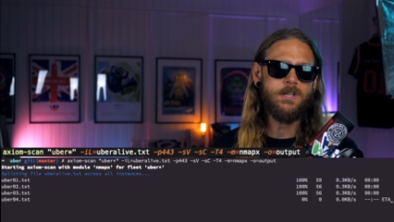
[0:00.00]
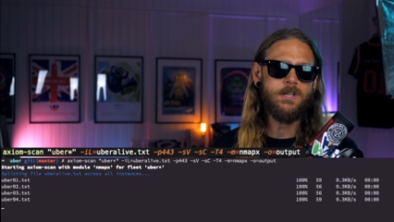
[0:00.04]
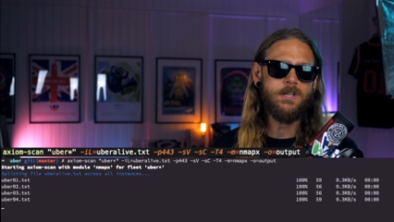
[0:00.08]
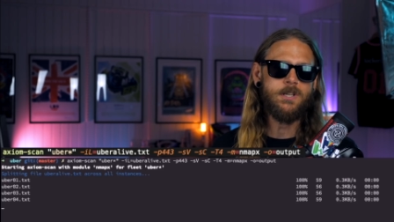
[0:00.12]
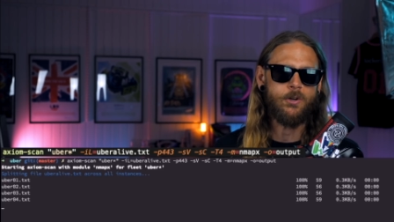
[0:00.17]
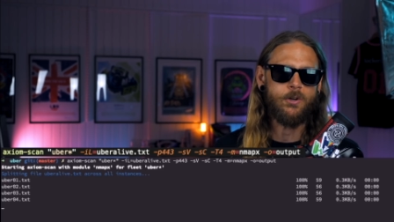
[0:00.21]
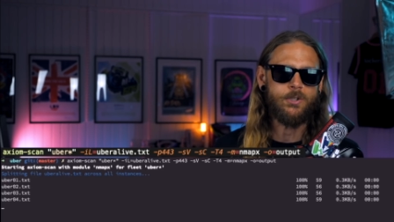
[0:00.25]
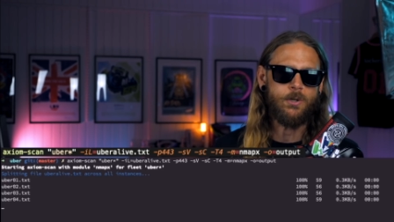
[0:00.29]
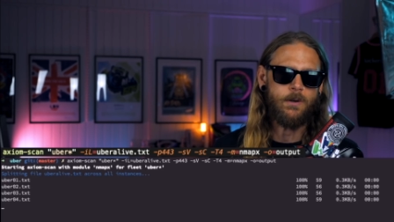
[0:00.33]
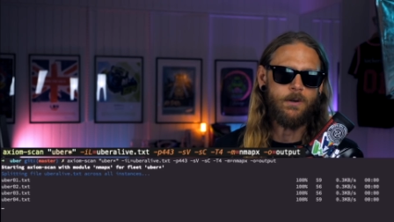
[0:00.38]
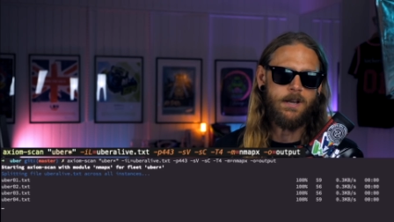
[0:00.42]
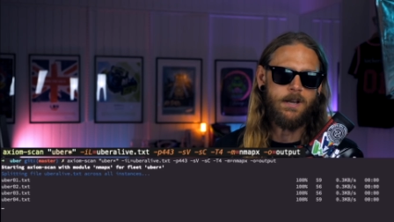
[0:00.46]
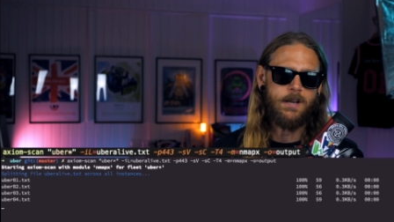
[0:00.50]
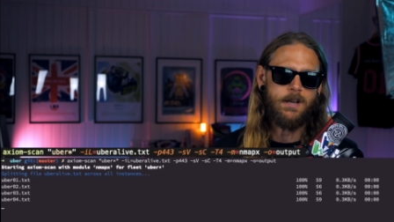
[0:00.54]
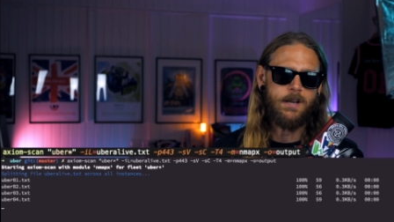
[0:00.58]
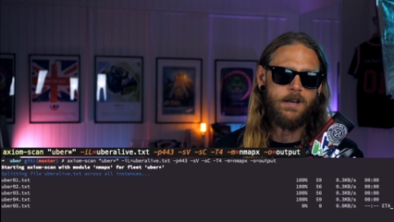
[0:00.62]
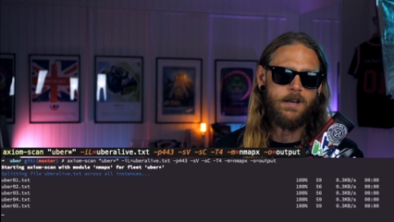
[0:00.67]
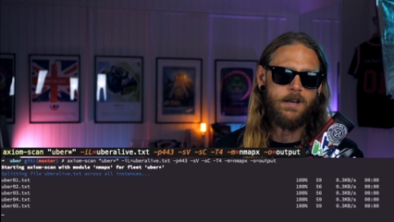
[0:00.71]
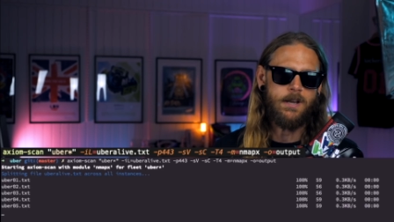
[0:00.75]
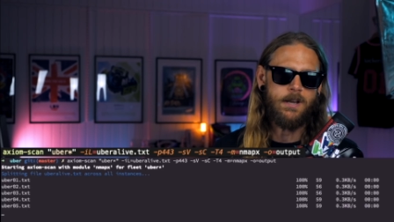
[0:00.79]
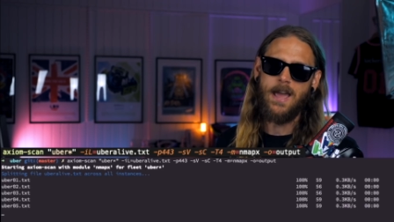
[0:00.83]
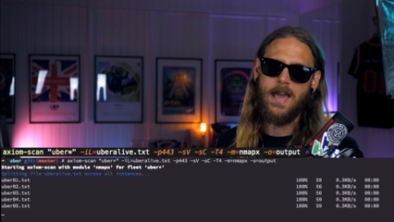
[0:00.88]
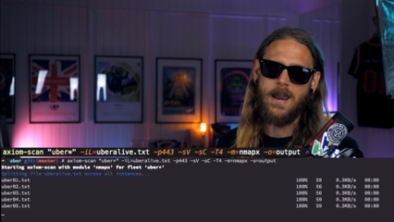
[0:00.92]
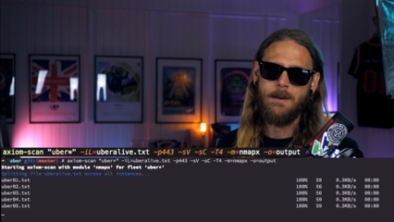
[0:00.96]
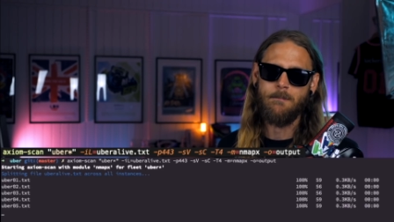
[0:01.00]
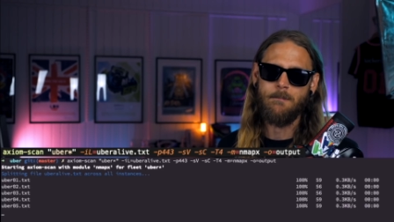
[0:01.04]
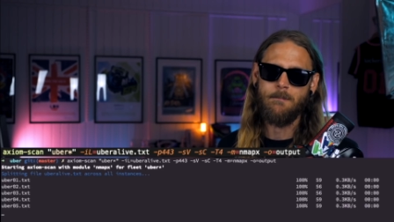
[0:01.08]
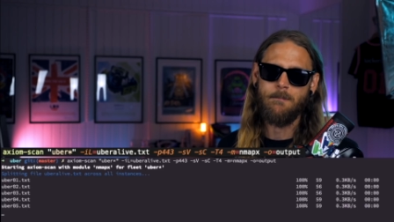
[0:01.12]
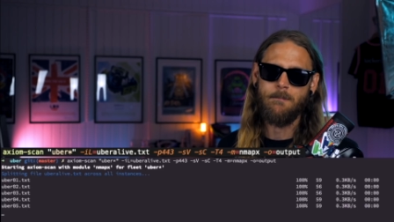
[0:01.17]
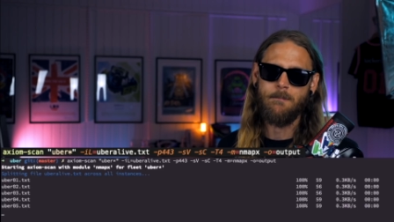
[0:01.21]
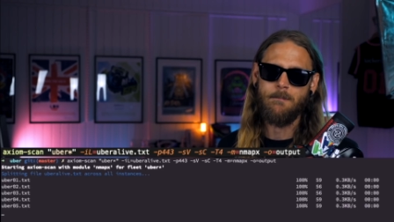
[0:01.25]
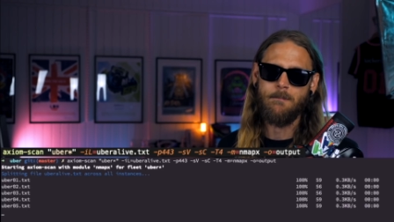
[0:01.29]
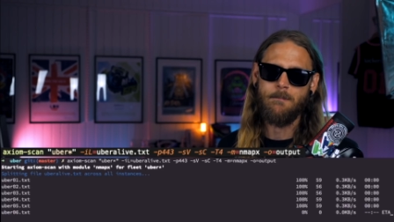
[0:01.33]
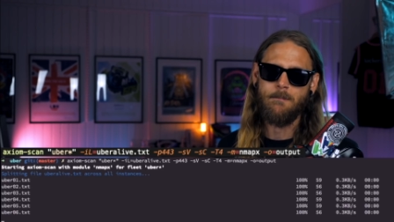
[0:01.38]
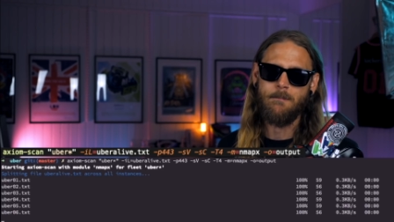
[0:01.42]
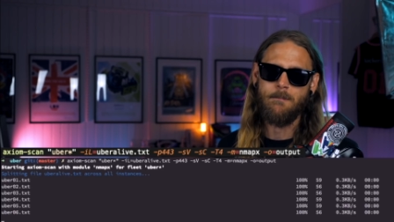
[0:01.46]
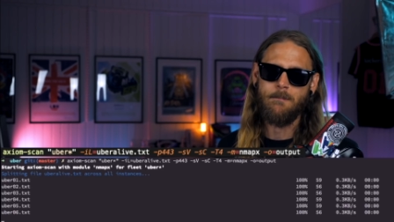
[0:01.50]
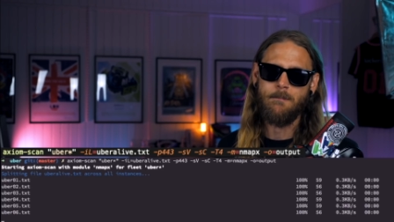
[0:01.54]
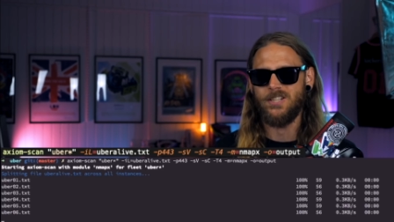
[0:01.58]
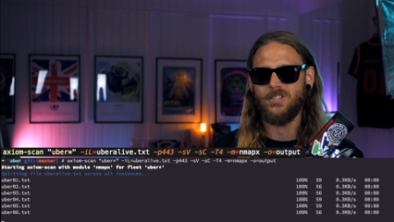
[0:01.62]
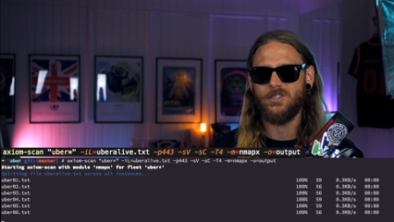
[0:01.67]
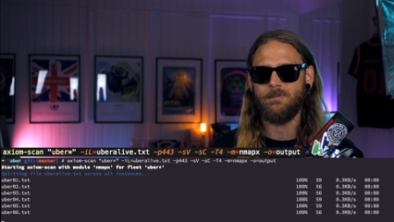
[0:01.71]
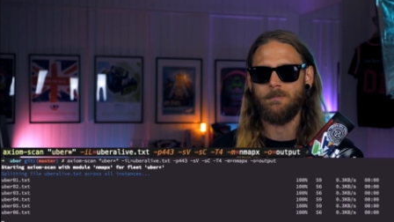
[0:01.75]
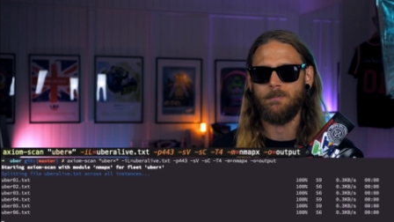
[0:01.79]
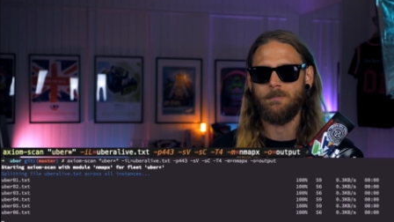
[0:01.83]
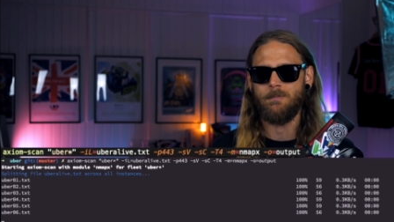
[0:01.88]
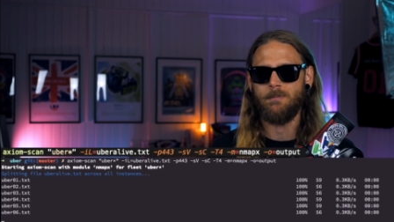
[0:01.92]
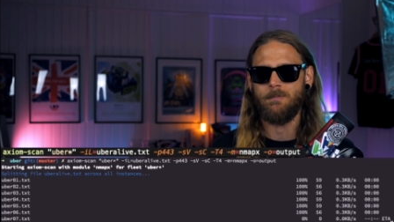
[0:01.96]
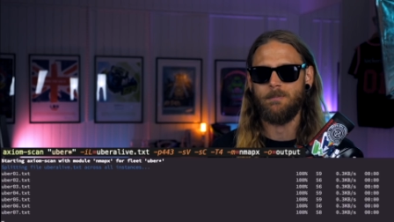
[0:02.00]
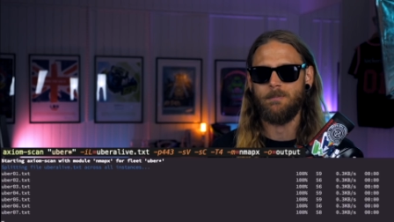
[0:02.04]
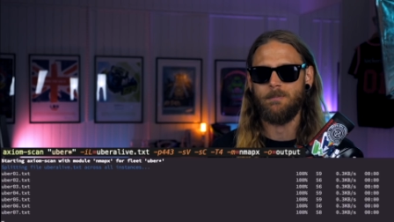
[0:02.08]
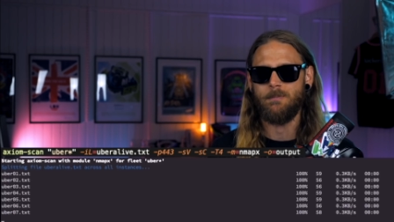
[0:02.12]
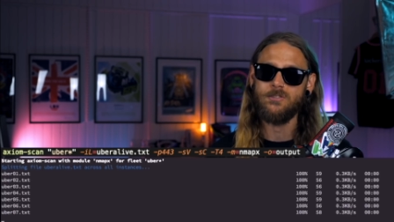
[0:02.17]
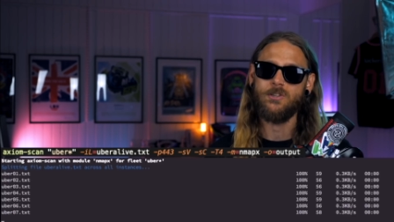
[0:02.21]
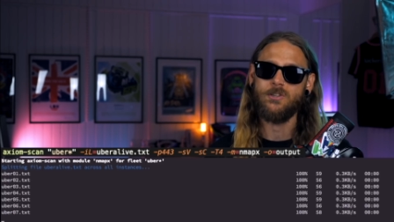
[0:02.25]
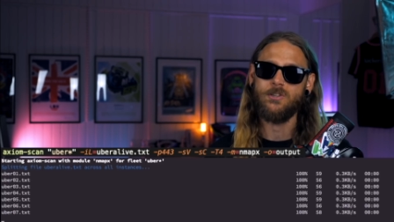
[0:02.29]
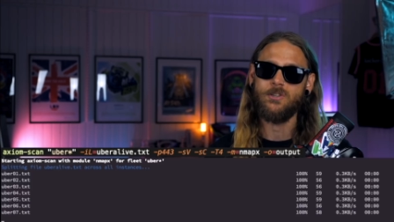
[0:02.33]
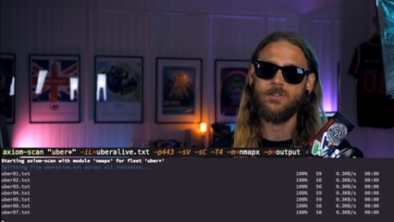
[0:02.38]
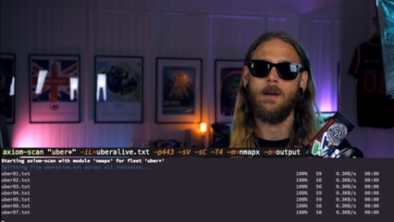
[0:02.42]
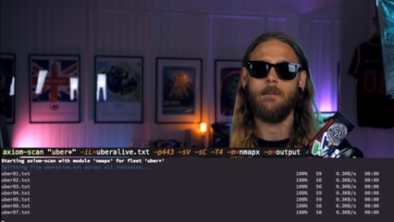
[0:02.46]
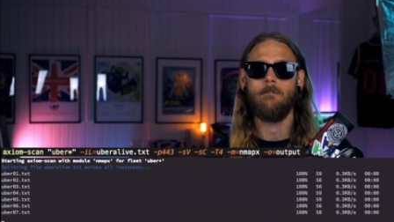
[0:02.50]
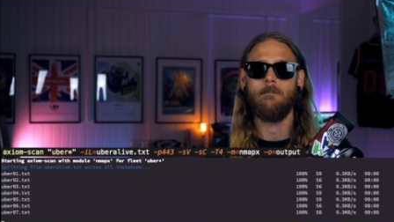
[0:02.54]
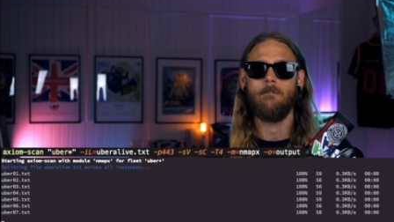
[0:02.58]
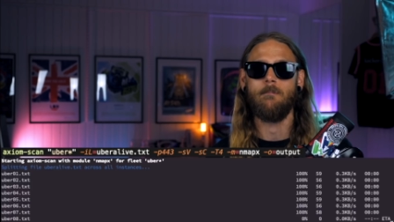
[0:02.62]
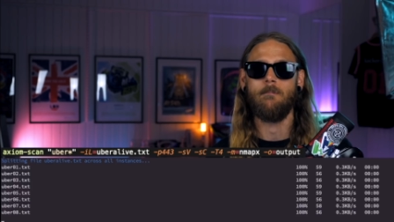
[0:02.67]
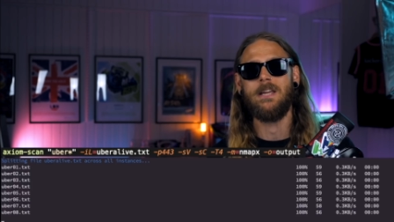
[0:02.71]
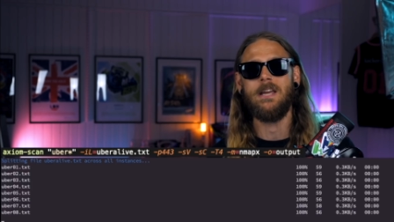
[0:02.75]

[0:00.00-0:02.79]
a module here called nmapx because that's gonna